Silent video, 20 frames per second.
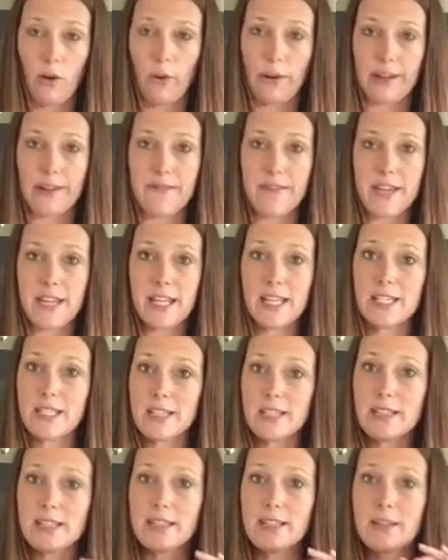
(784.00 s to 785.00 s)
one of
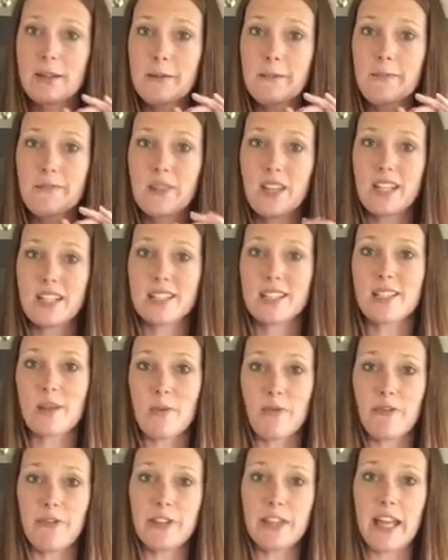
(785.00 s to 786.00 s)
these, some
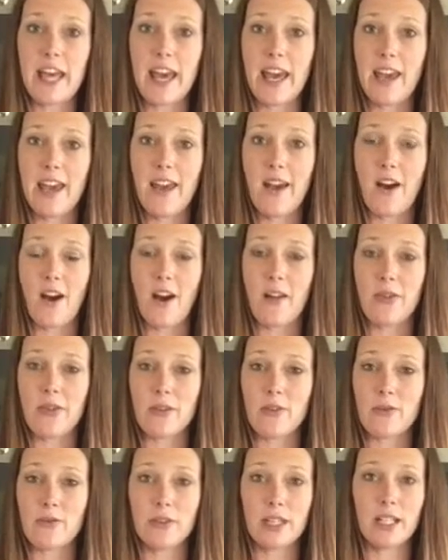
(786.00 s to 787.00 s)
filet on the
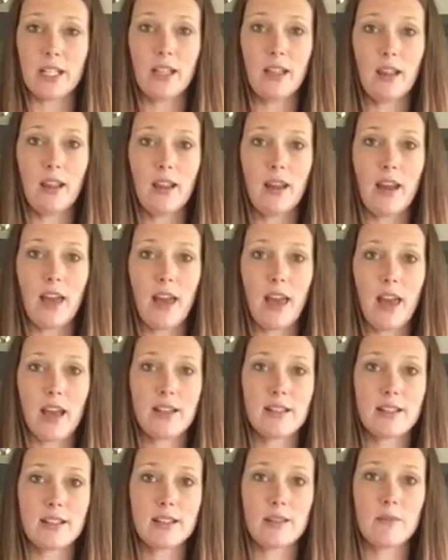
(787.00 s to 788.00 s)
grill,
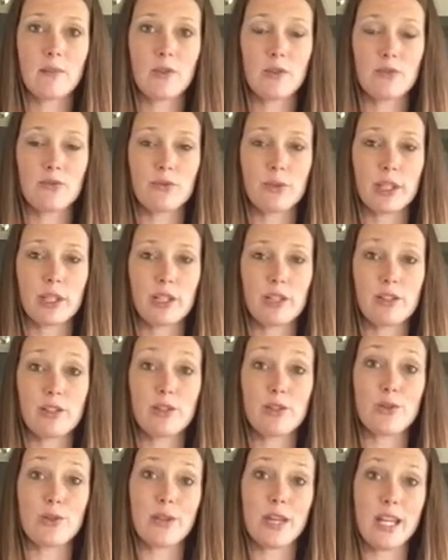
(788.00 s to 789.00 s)
and some grilled
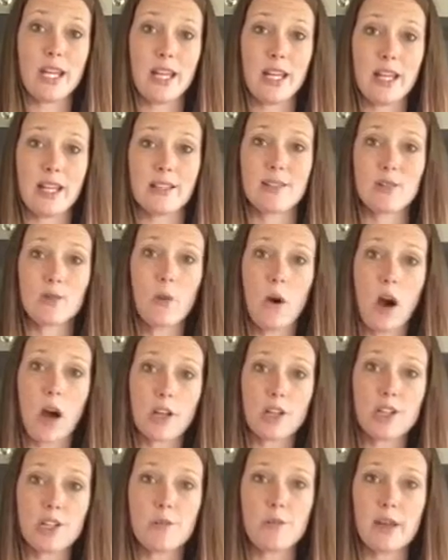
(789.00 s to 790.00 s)
zucchini and
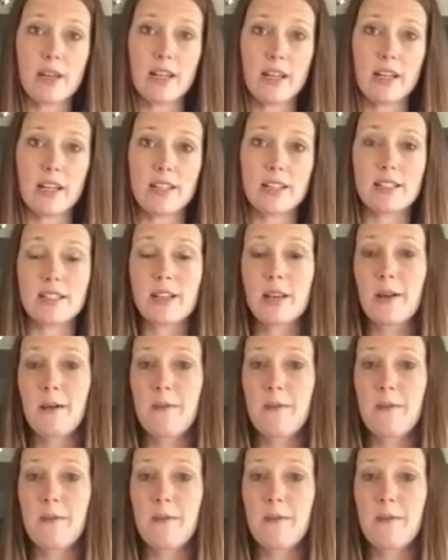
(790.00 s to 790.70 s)
squash because